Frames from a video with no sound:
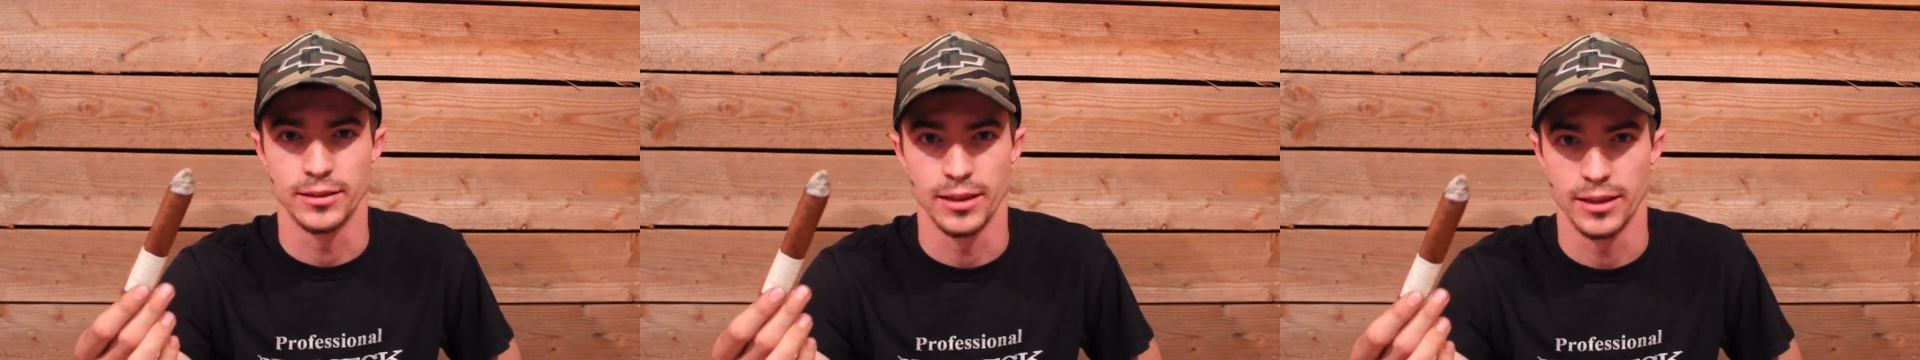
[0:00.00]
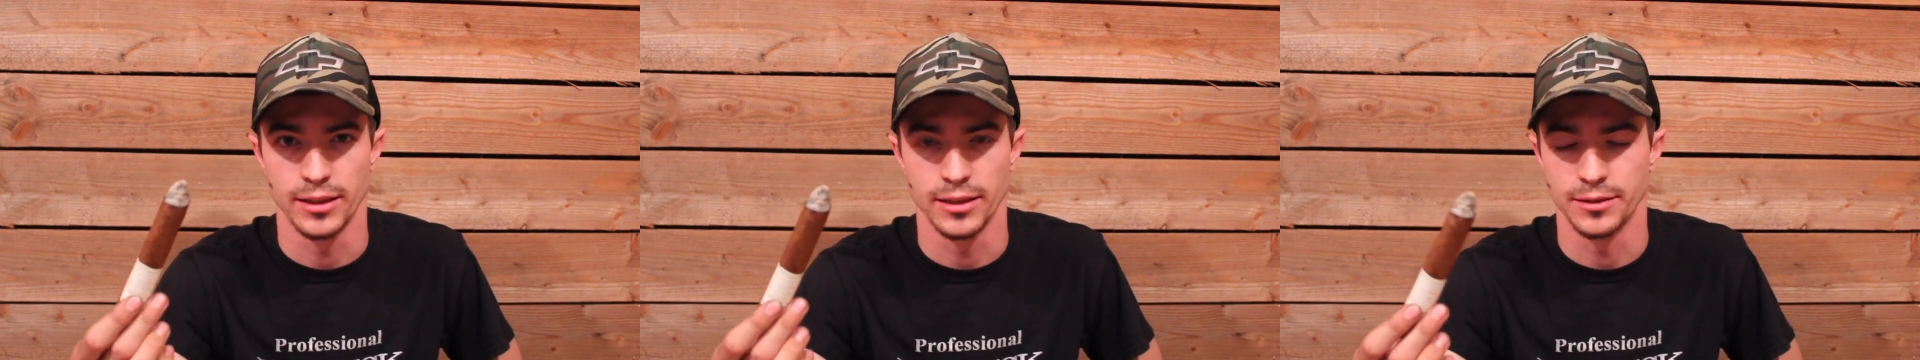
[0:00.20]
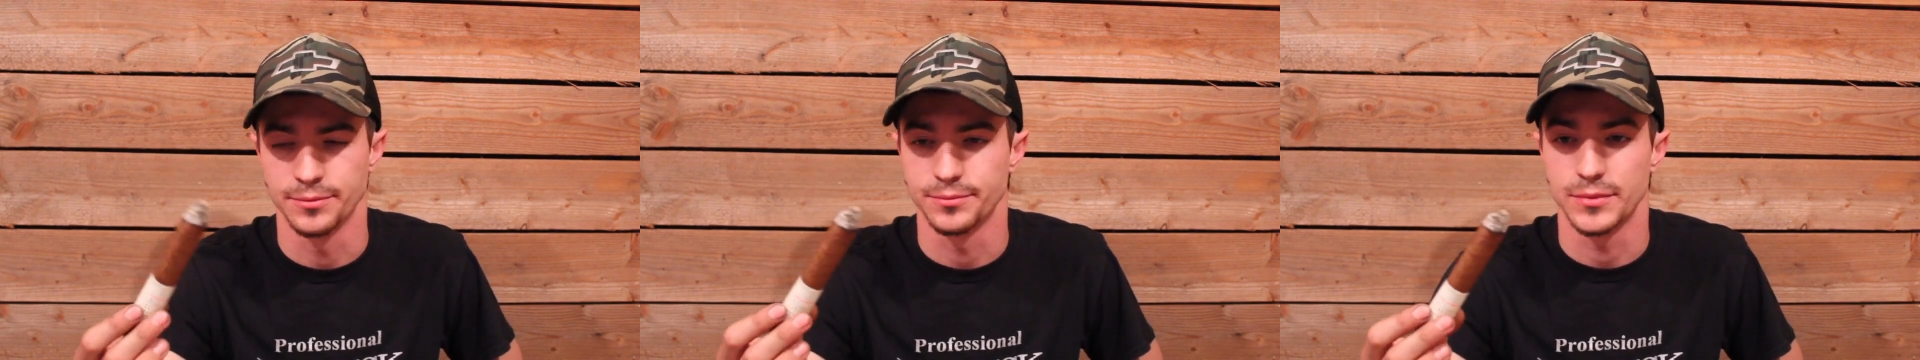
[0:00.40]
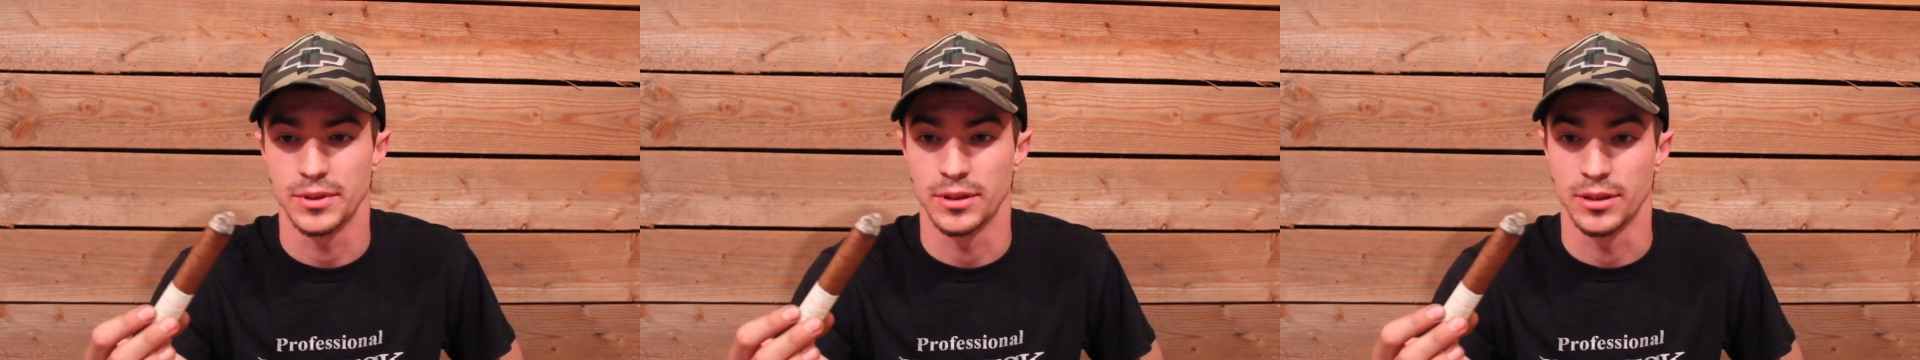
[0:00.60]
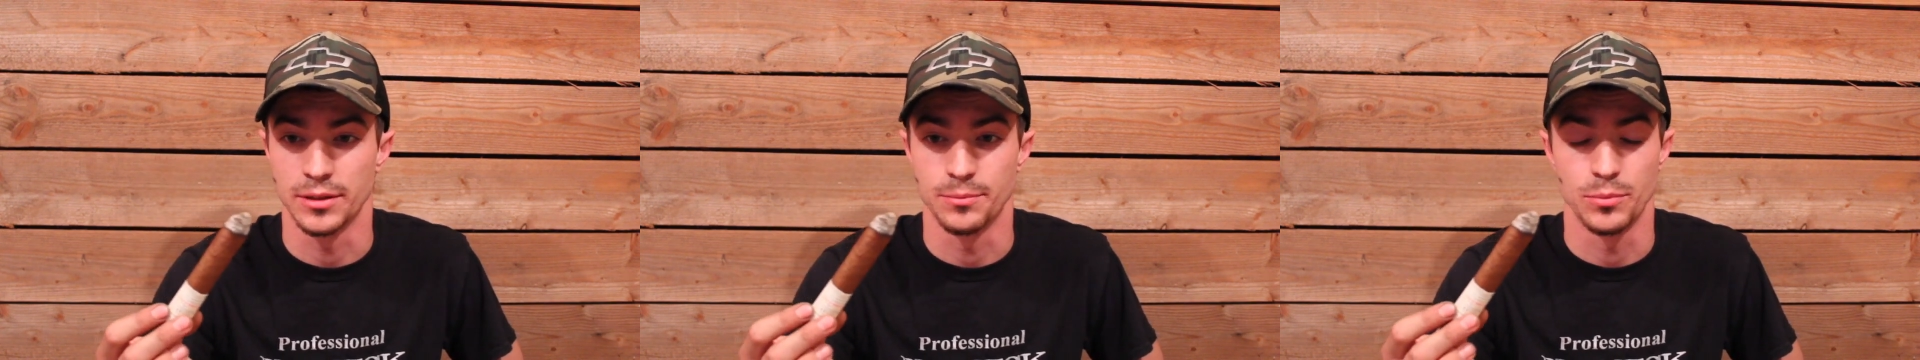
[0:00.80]
lighting
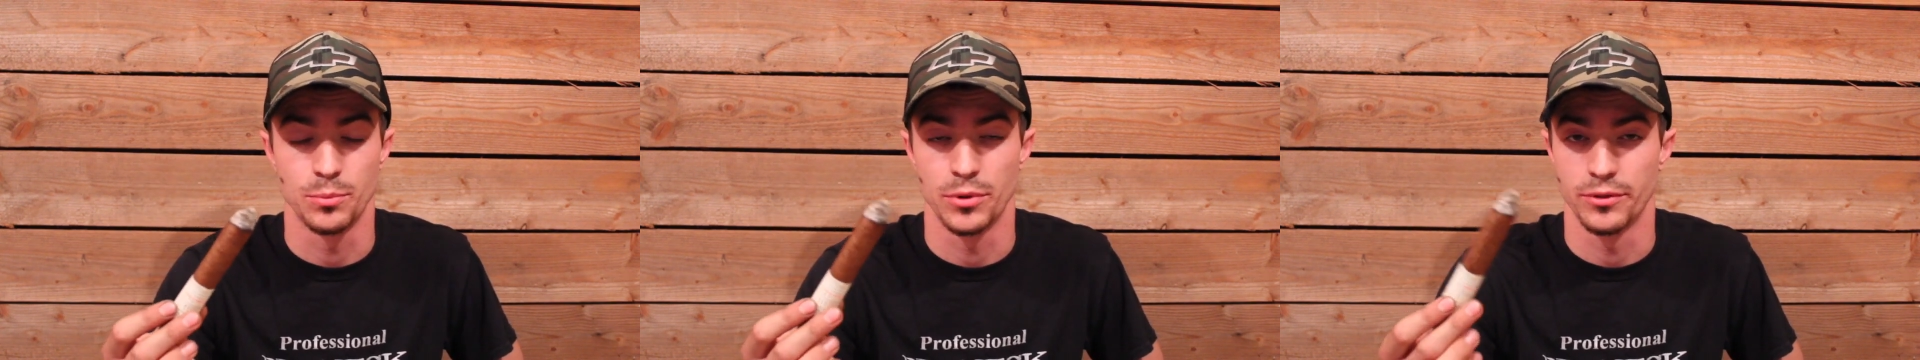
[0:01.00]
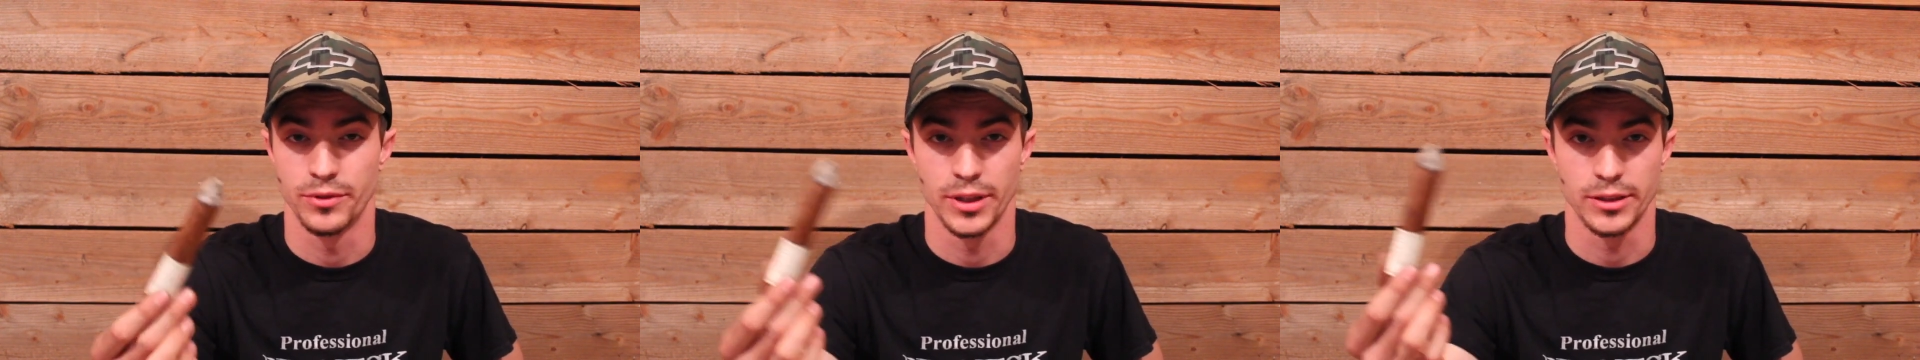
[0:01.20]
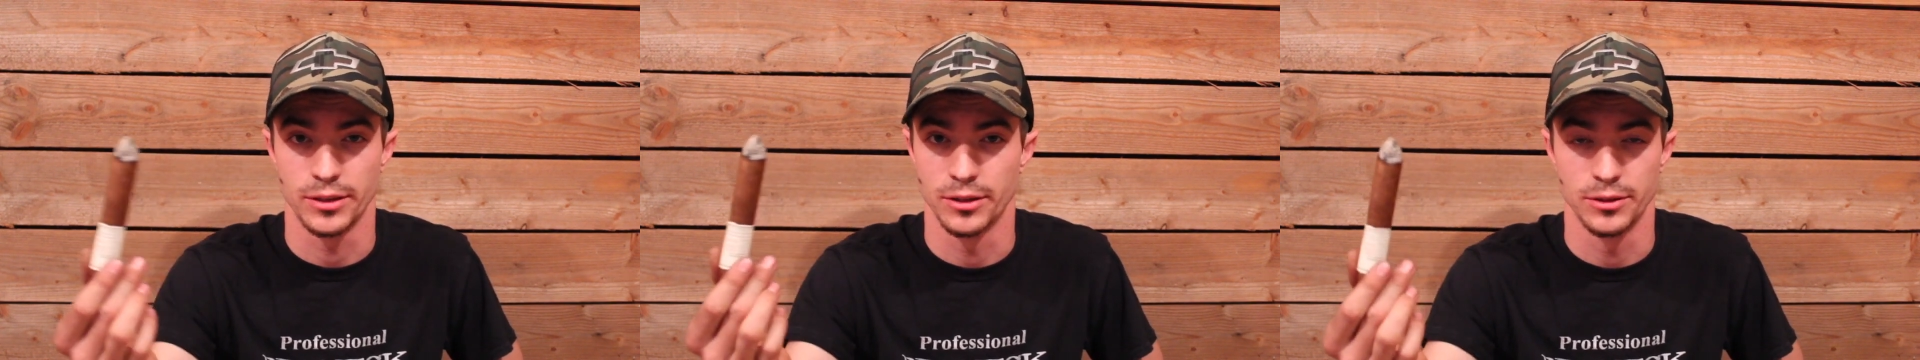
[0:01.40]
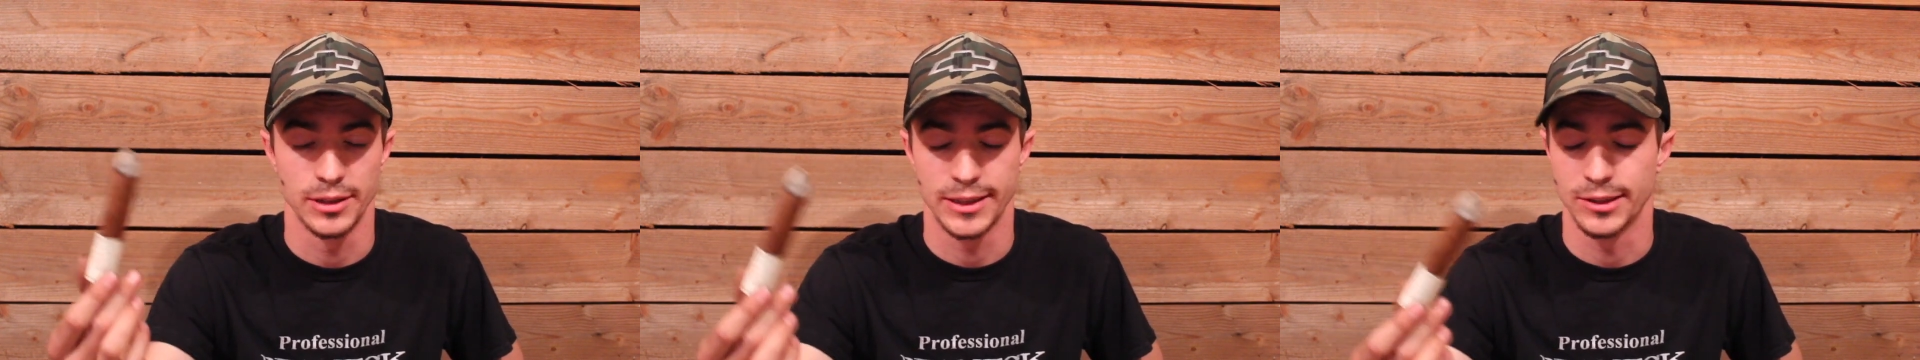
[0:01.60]
Perfecto.